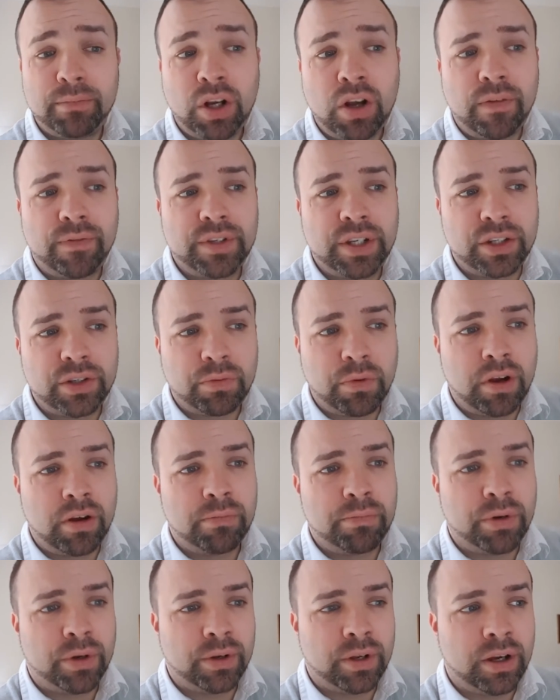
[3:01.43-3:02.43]
confidential
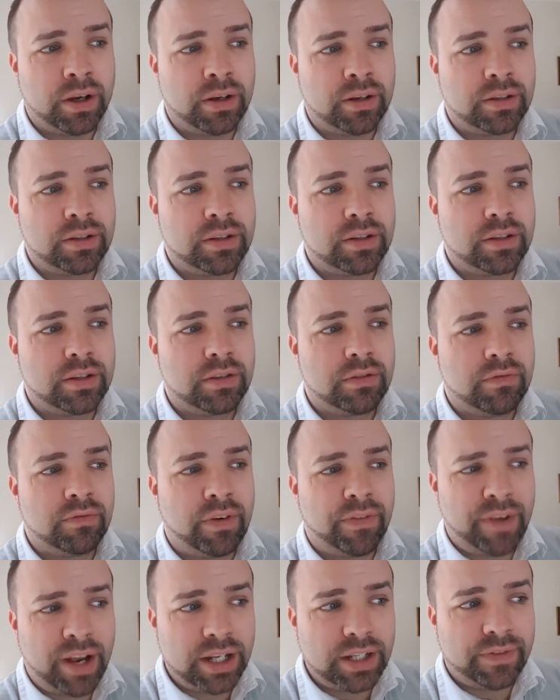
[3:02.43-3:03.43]
work products,
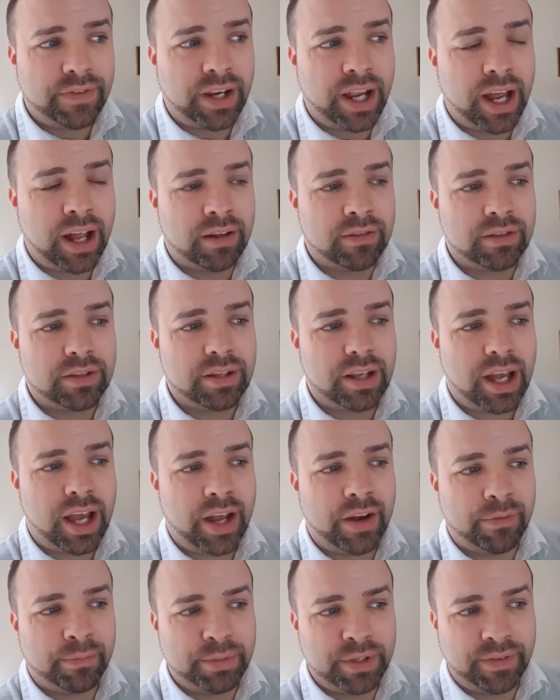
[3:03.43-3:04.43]
reflective accounts
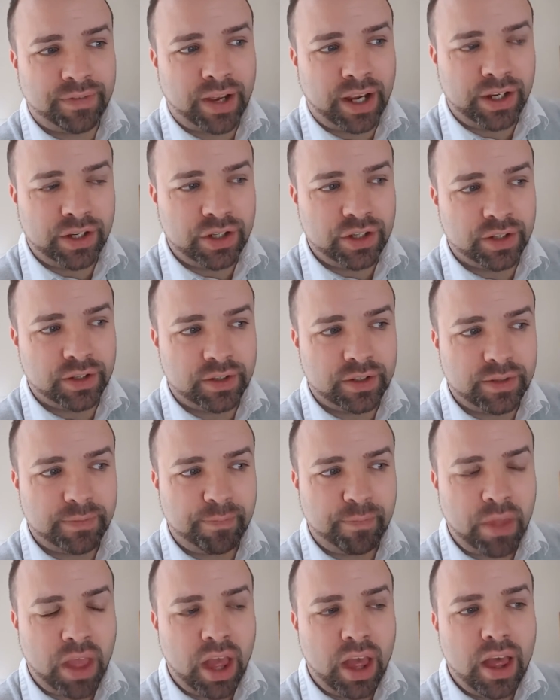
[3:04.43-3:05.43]
and observations.
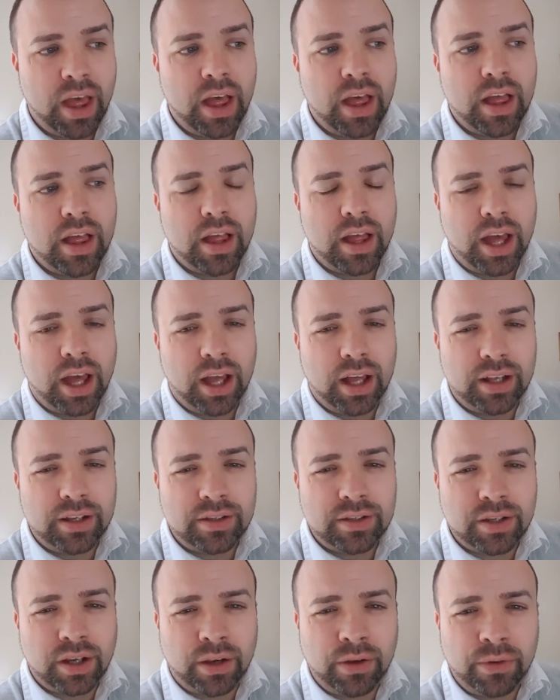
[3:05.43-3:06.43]

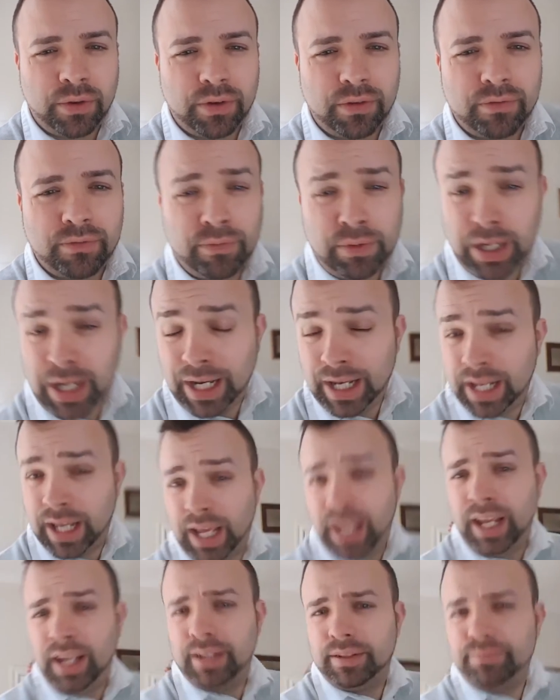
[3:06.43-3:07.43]
So
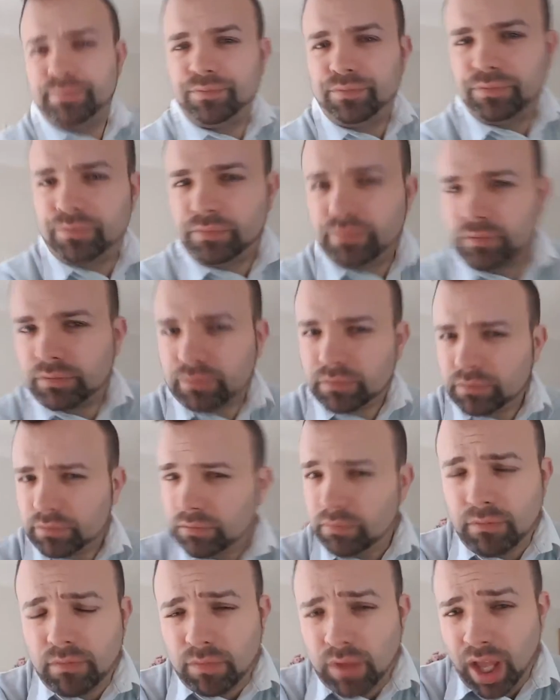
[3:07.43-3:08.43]
really,
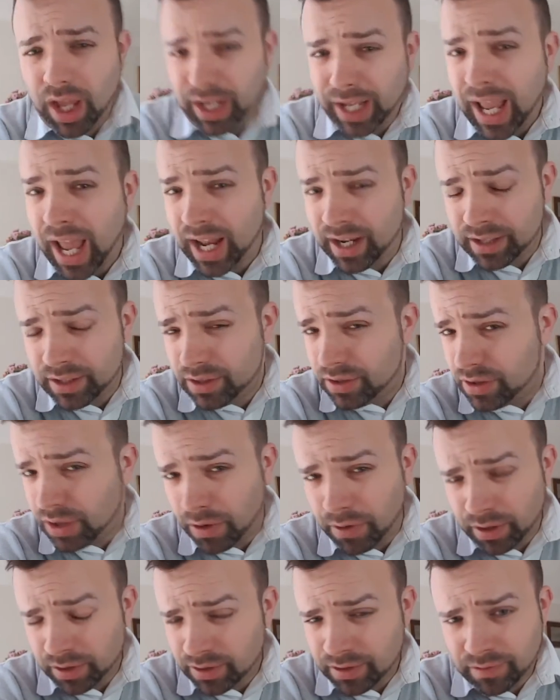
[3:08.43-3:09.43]
again,
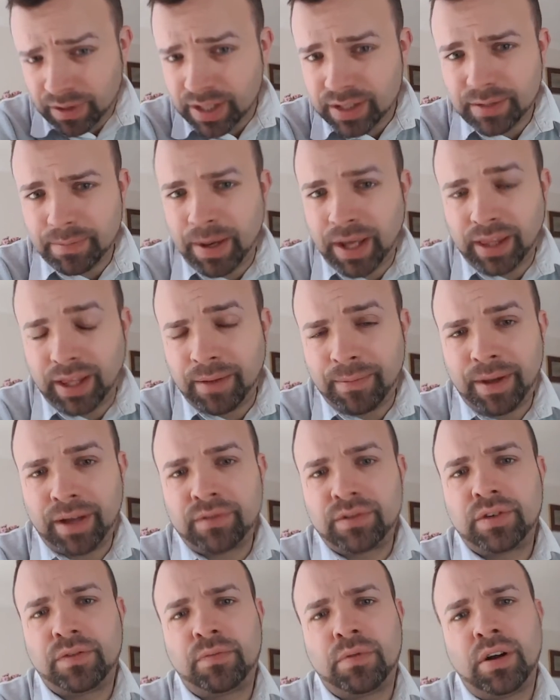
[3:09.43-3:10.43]
don't underestimate the
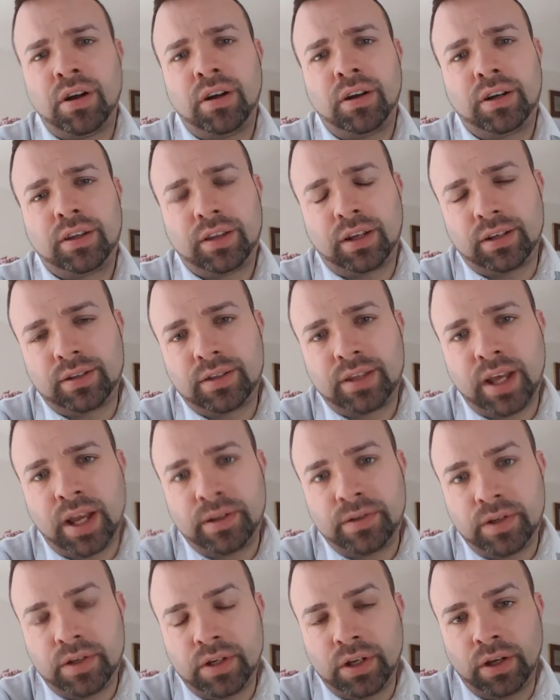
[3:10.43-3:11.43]
amount of work that's there
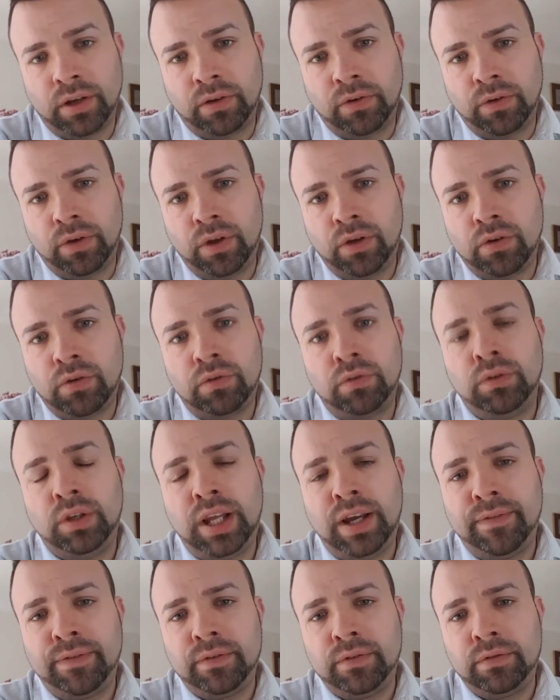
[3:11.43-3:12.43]
to do.
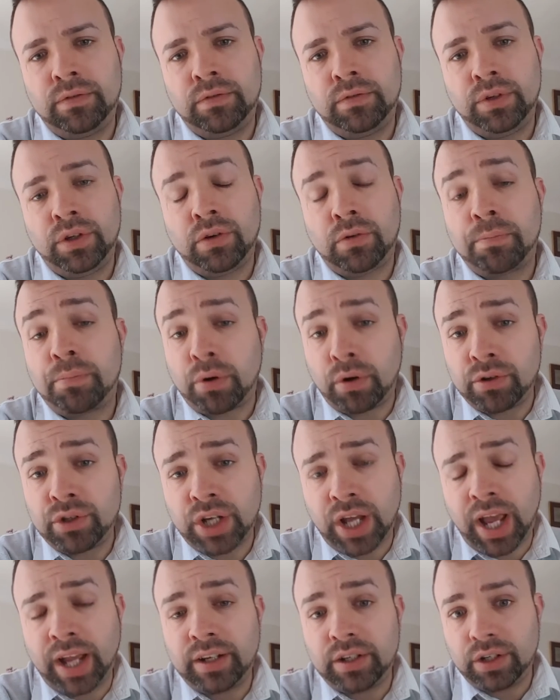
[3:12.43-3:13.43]
Your
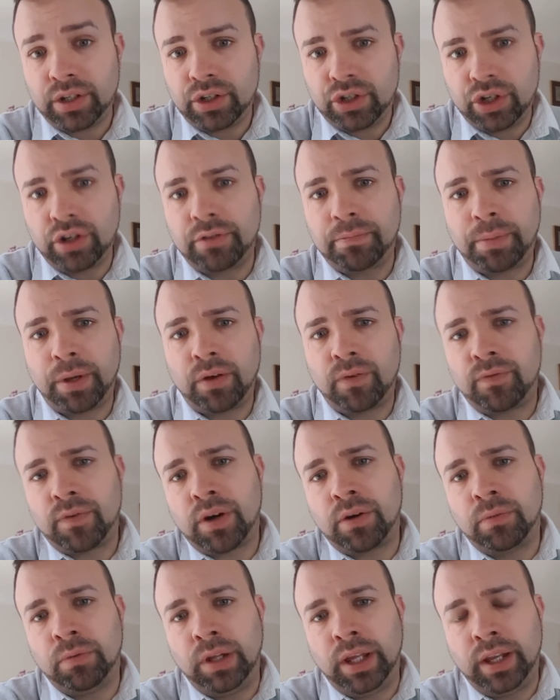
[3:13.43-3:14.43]
project should be on
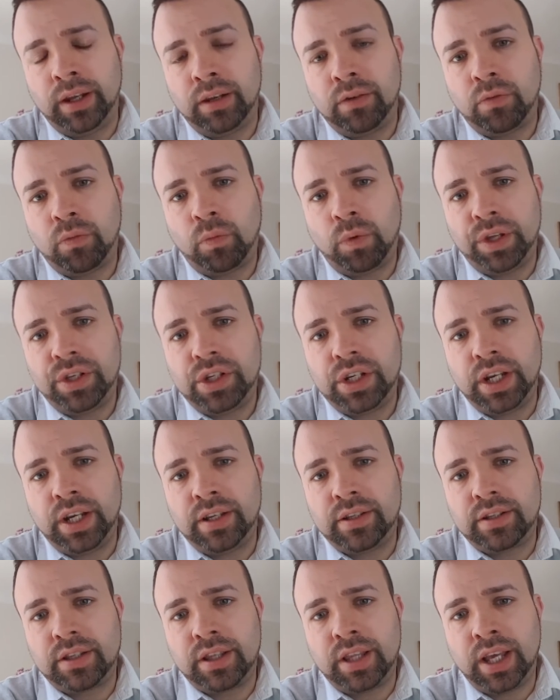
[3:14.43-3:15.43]
rolling, which
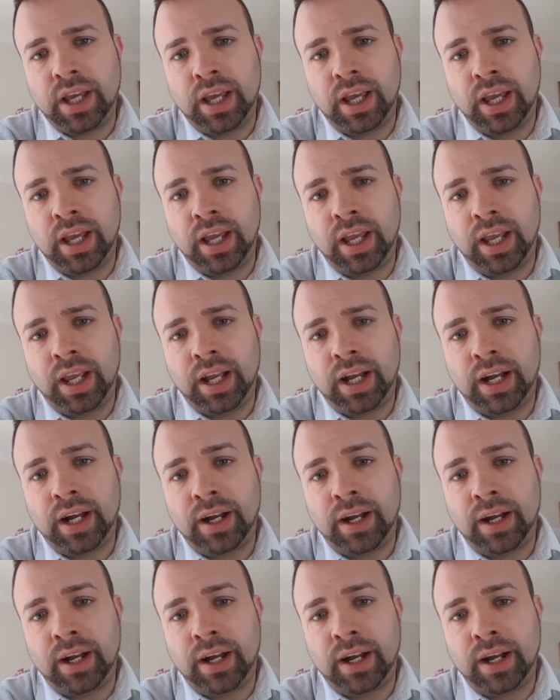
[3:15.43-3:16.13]
is the